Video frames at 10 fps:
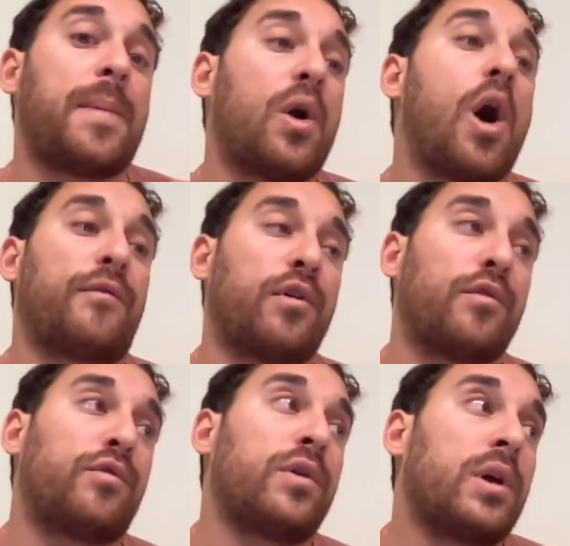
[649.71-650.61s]
teams will be coming
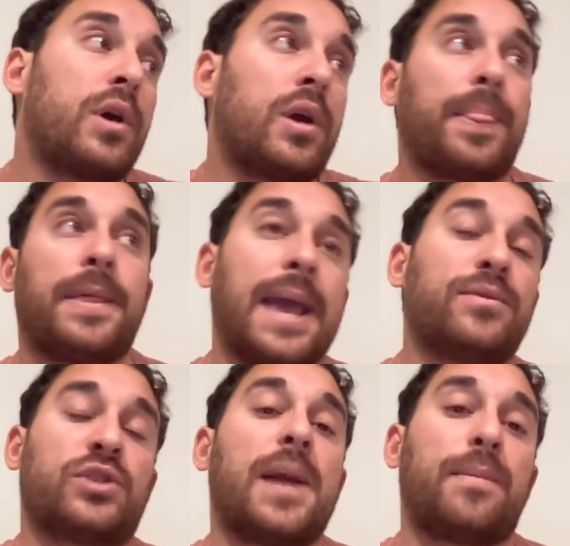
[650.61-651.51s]
off of
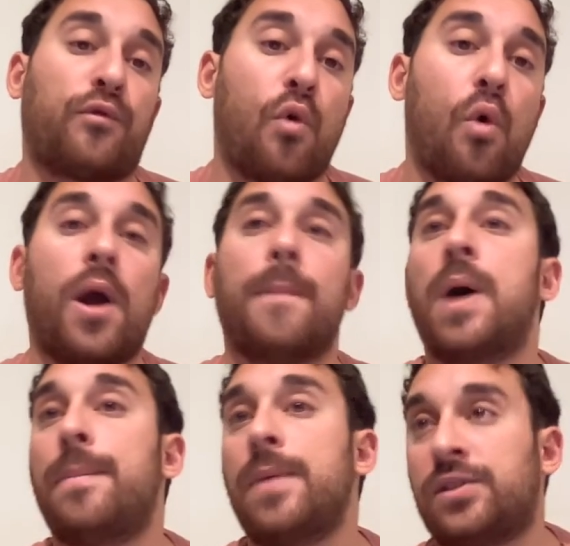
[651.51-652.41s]
games the night
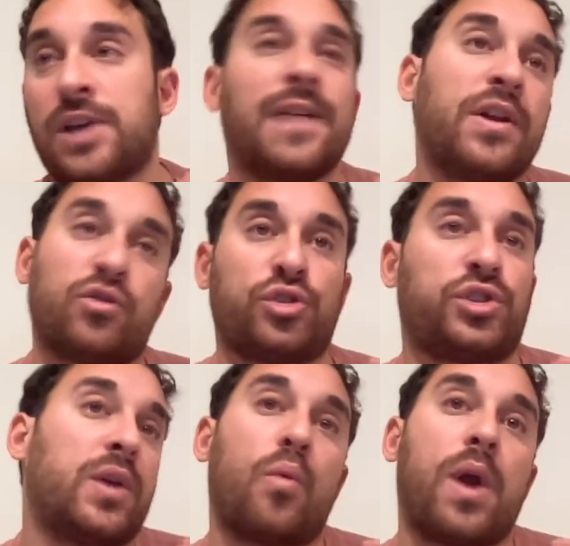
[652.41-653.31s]
before, but it's kind of
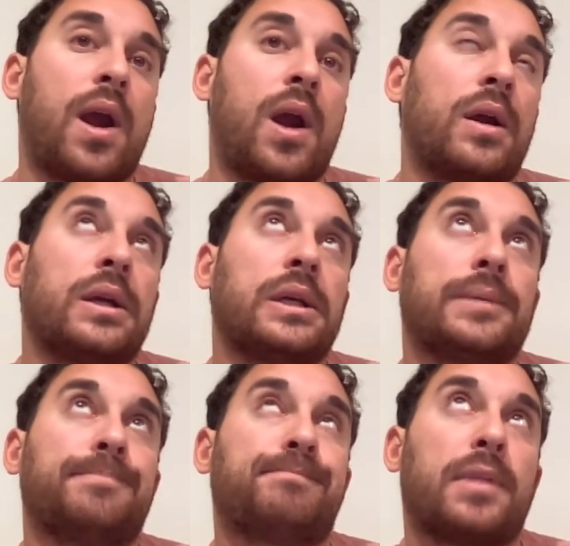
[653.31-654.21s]
interesting
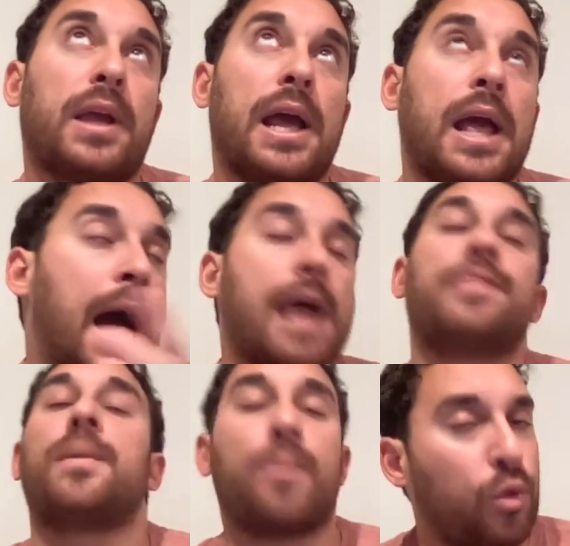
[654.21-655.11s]
where
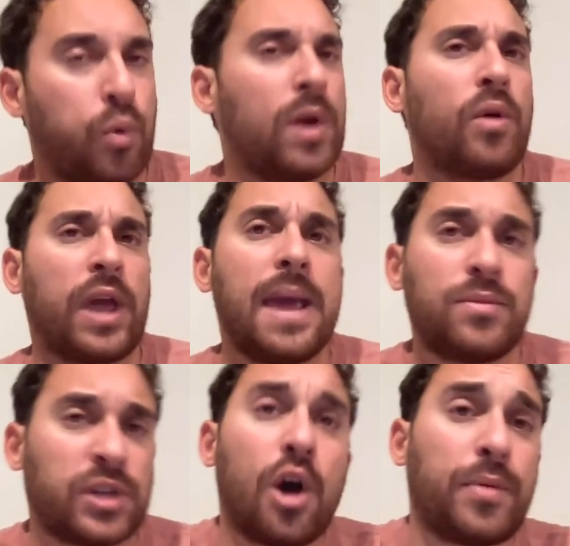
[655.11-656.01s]
they're both
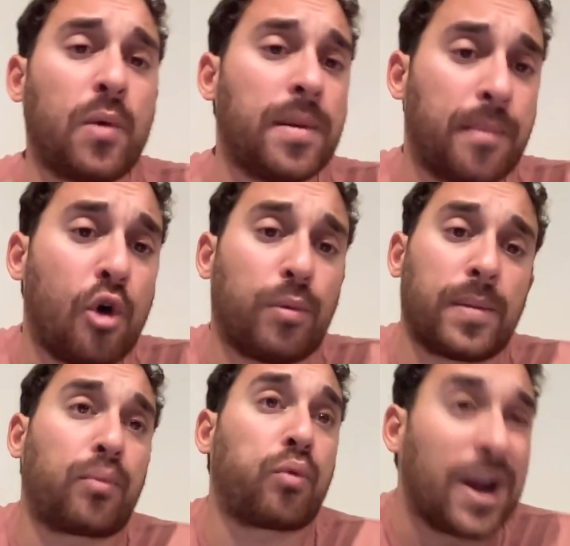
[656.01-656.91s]
winnable games, and I hope they win
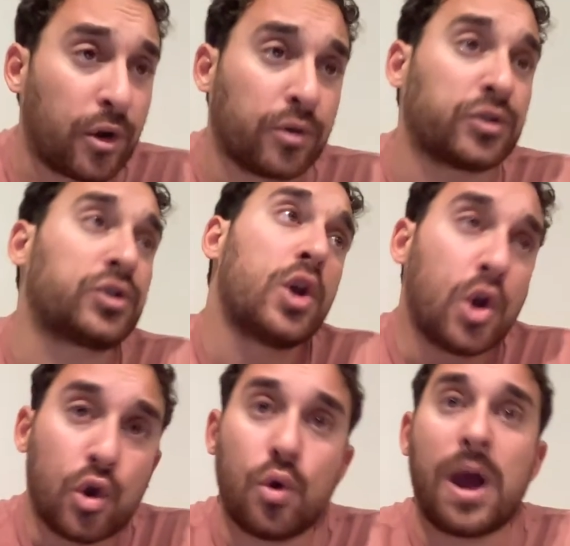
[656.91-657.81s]
both, but the
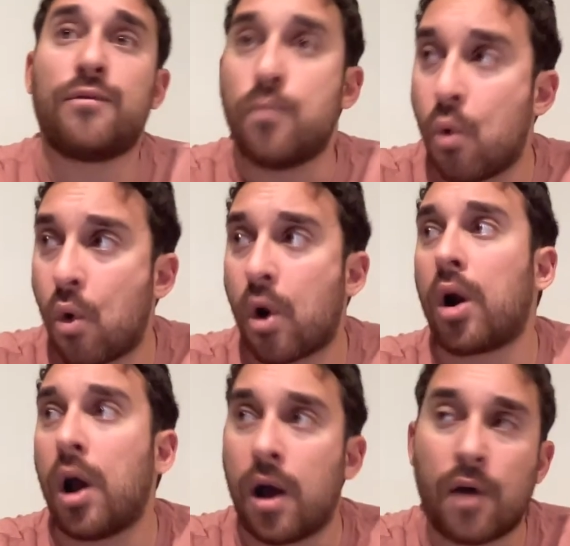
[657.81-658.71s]
Predators, who have
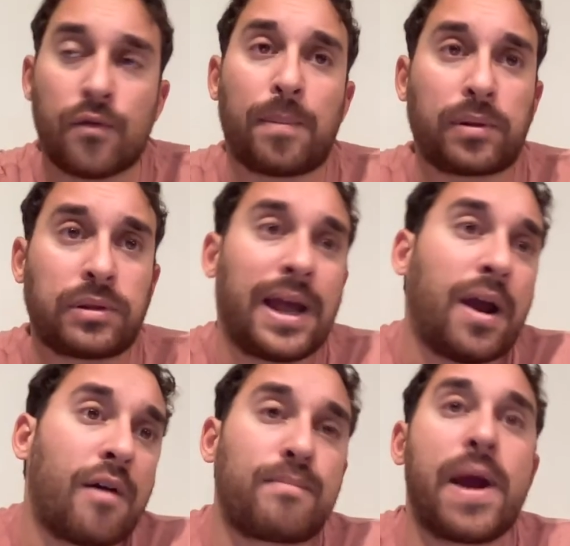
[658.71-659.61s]
more of a
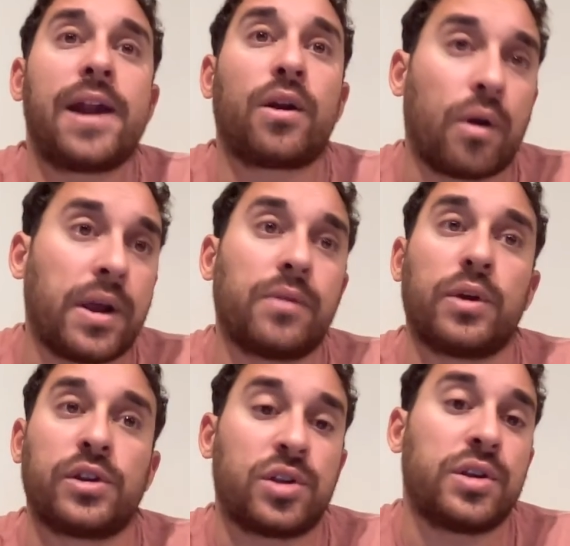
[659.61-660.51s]
playoff
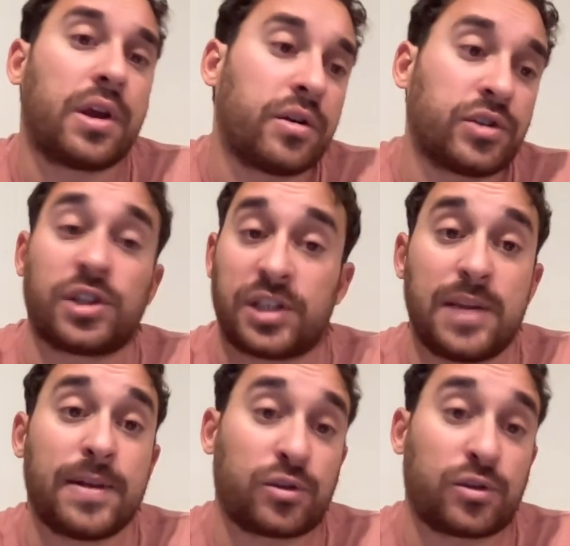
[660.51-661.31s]
pedigree in recent years,